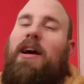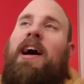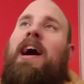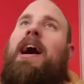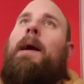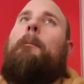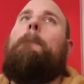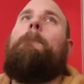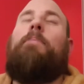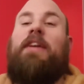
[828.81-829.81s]

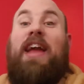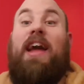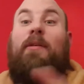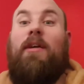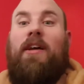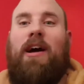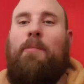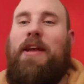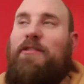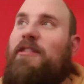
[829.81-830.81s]
But yeah,
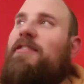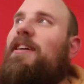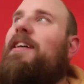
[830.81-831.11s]
it